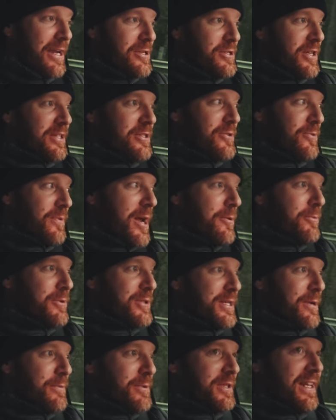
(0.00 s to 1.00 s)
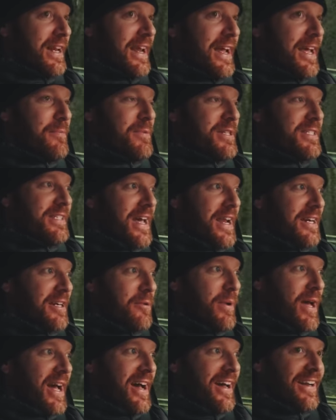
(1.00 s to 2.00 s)
I actually get to run with someone today, and I'm
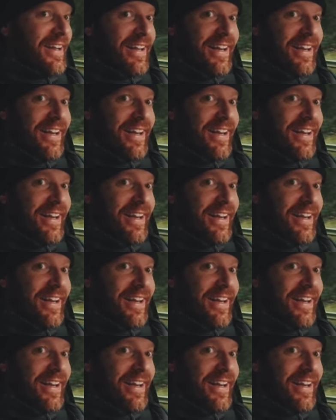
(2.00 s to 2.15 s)
excited about